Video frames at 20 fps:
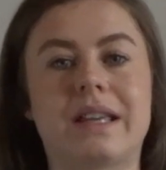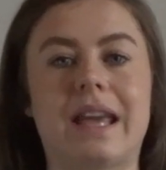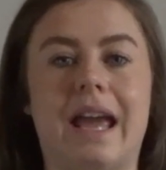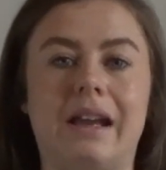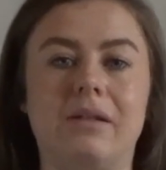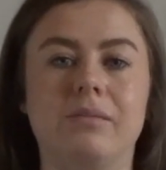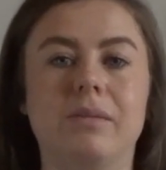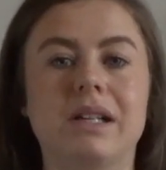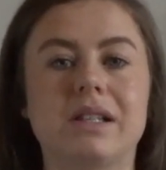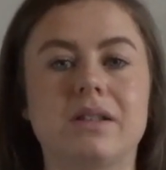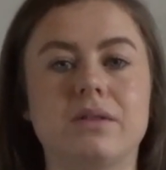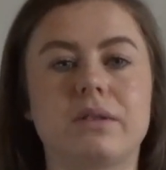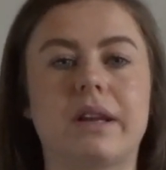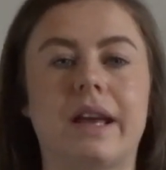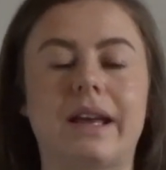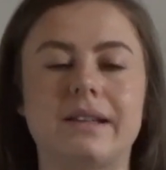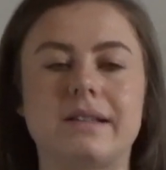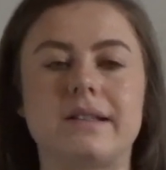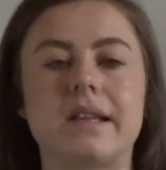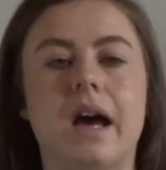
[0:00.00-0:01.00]
gain muscle,
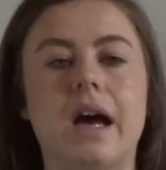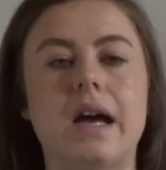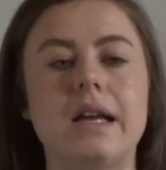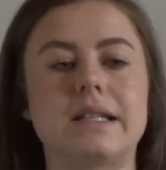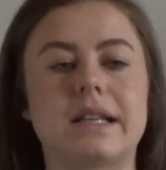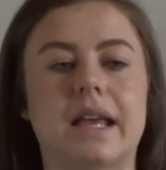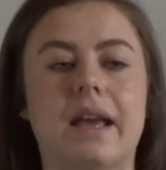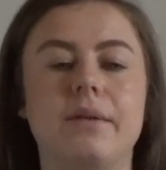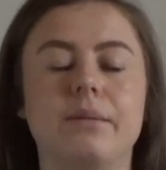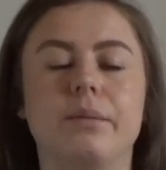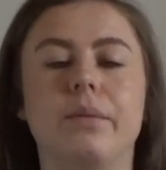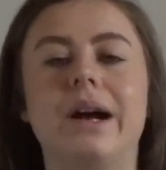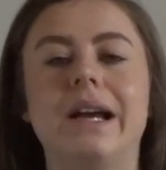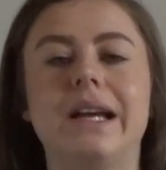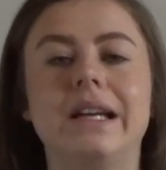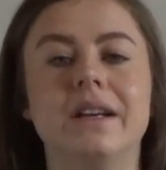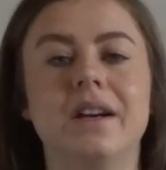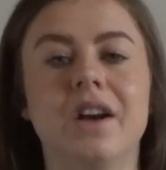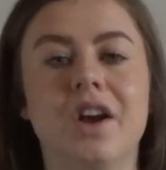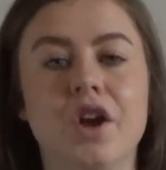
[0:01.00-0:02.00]
gain size, gain
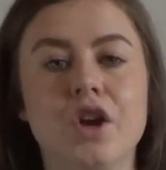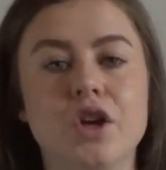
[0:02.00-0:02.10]
weight,